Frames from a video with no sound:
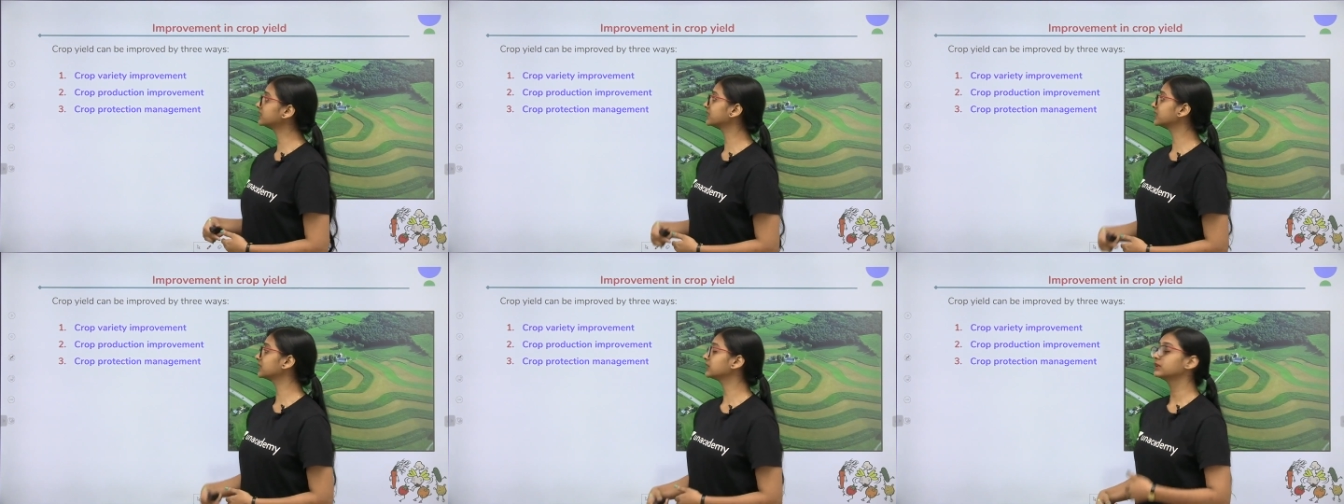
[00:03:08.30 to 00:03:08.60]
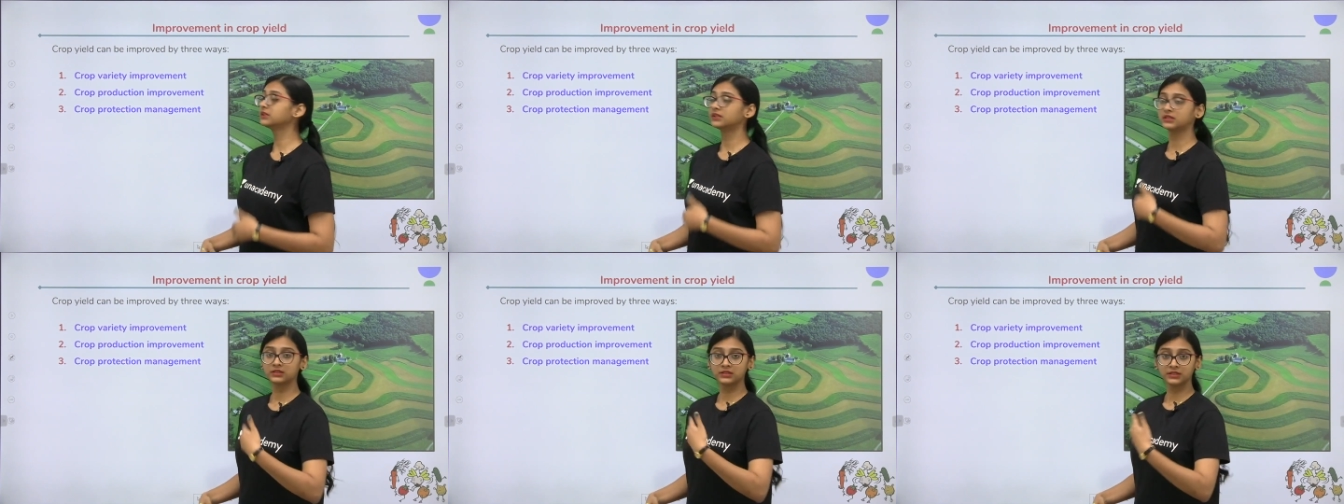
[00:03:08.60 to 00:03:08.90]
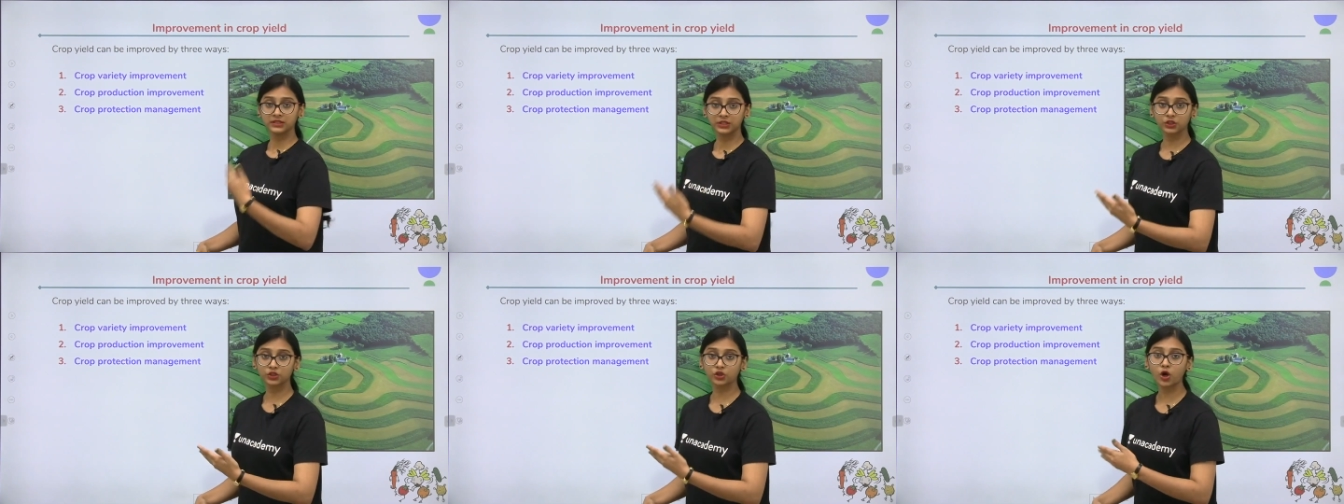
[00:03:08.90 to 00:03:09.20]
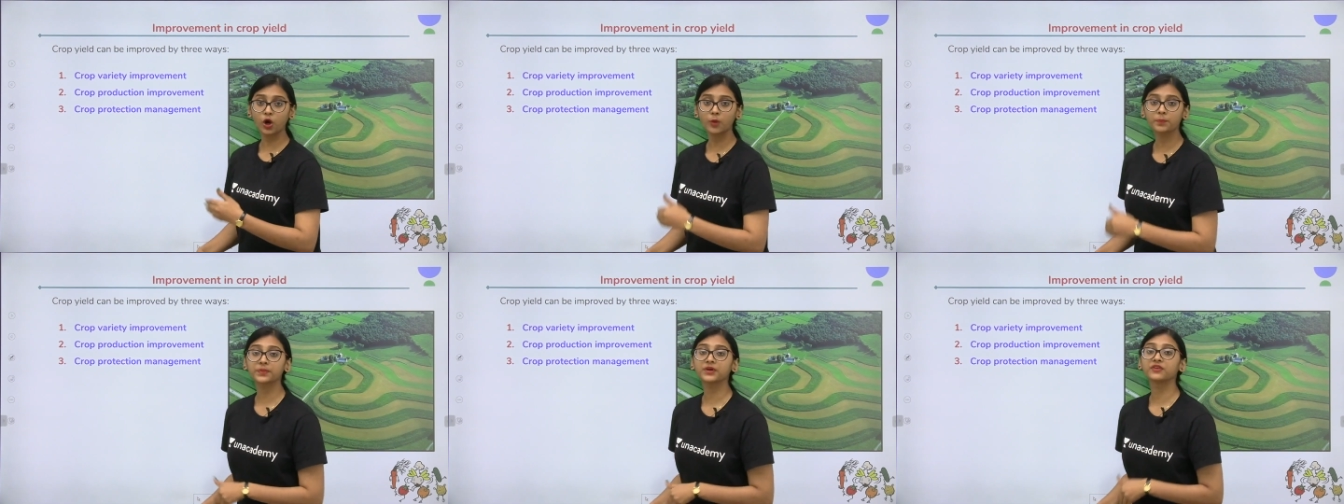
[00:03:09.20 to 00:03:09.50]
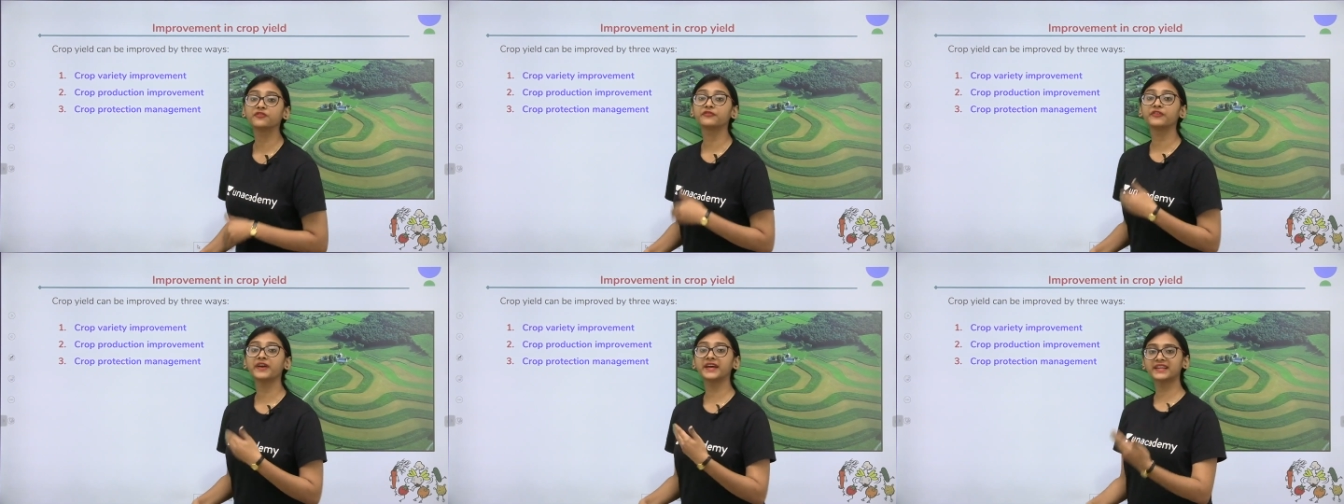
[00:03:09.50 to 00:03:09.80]
the crop
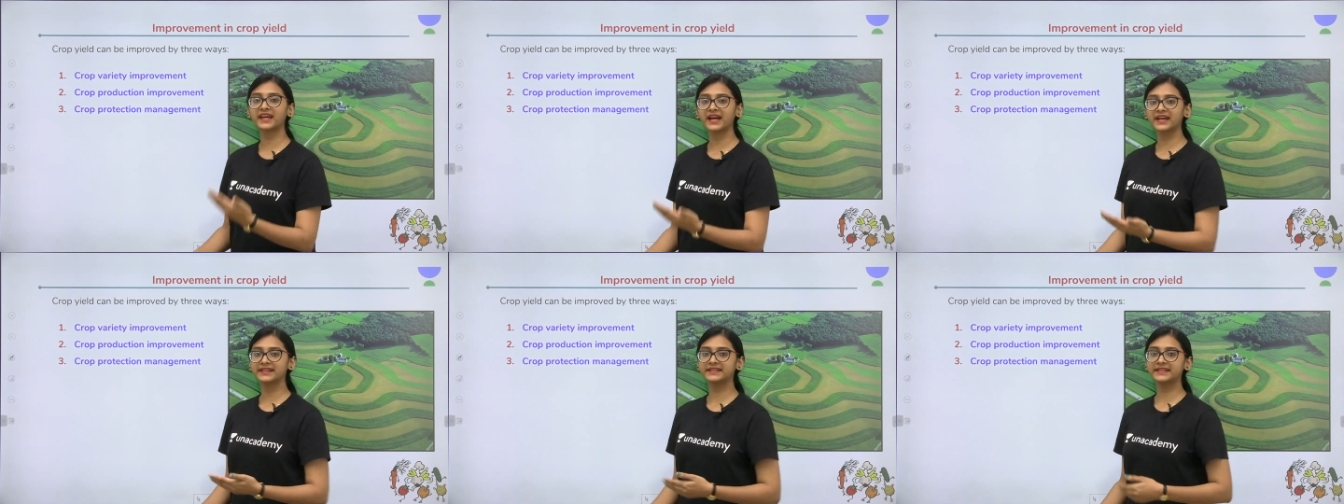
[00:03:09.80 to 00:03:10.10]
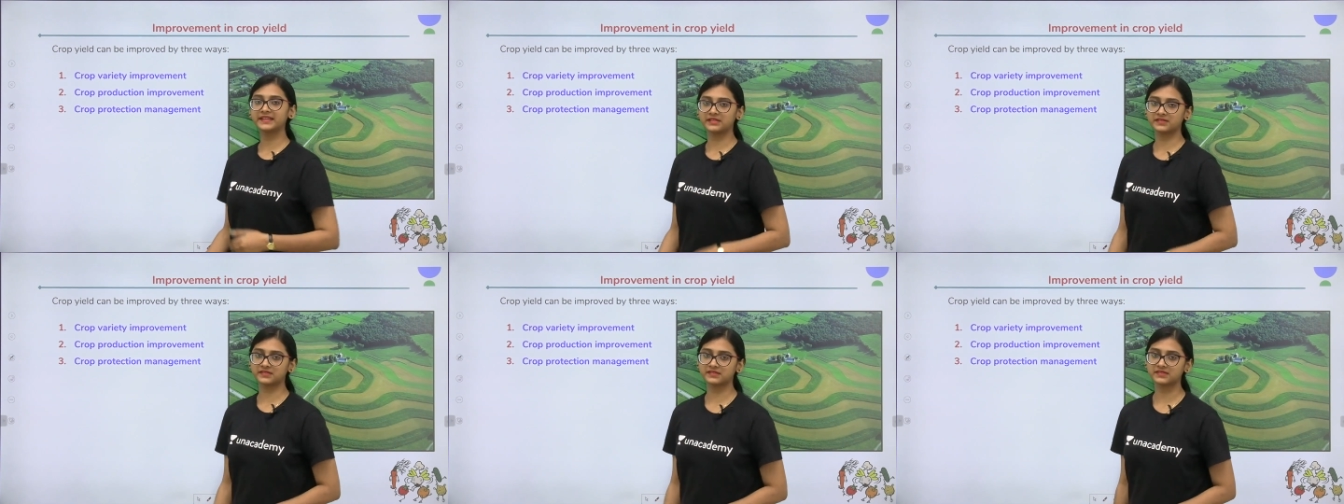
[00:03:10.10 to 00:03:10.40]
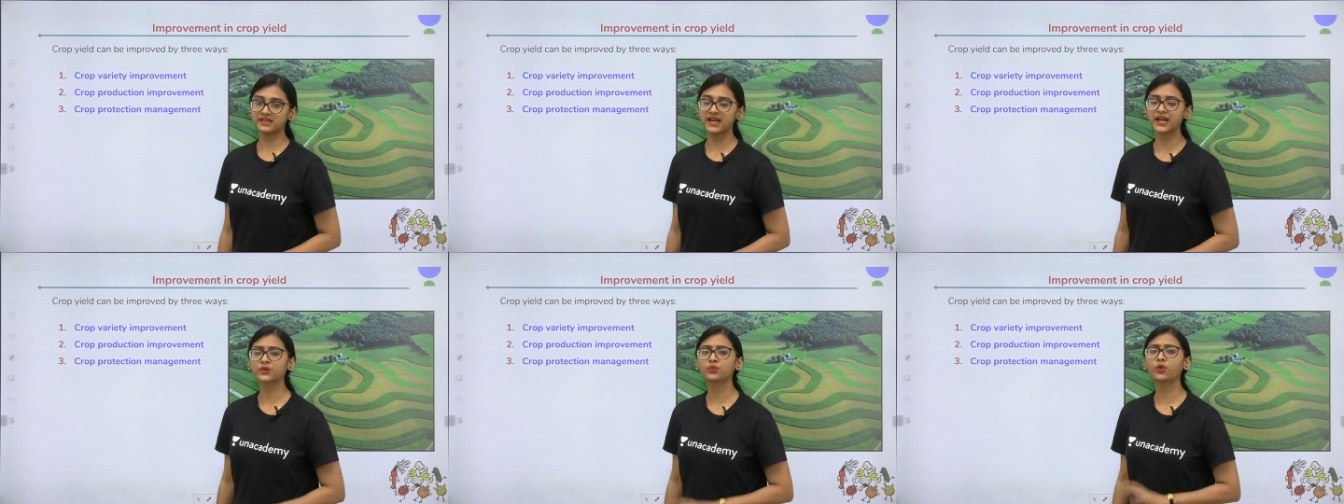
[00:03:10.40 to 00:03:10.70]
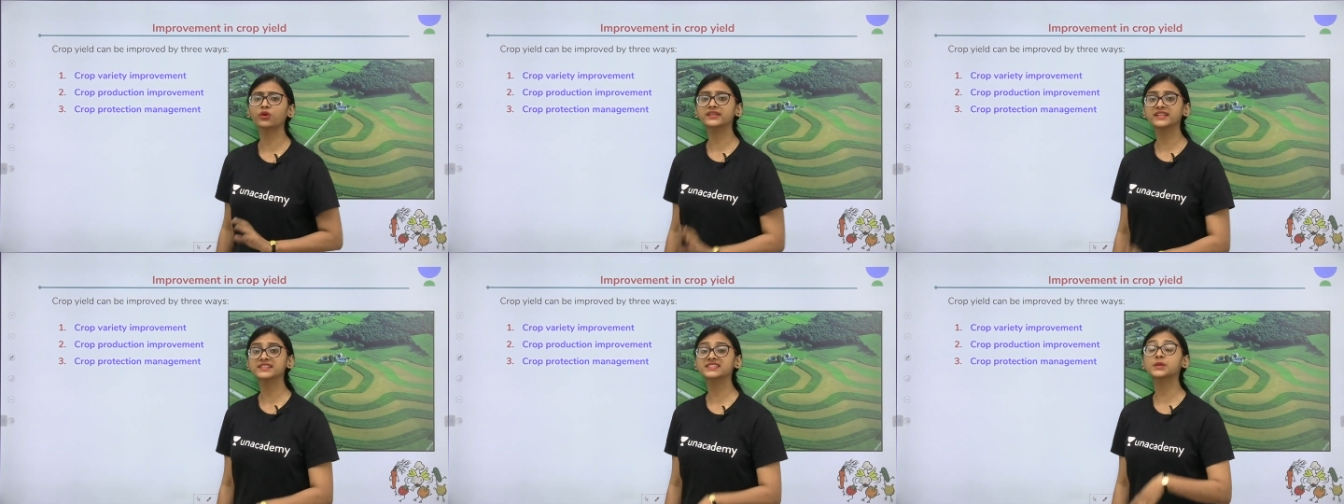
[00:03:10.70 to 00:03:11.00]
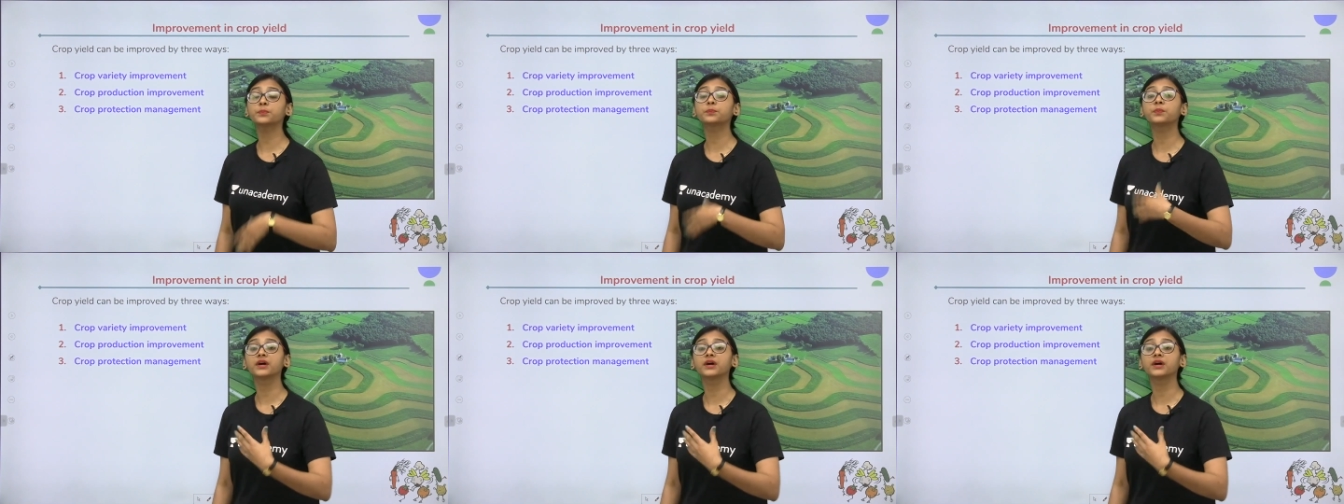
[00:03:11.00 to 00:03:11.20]
varieties and what is the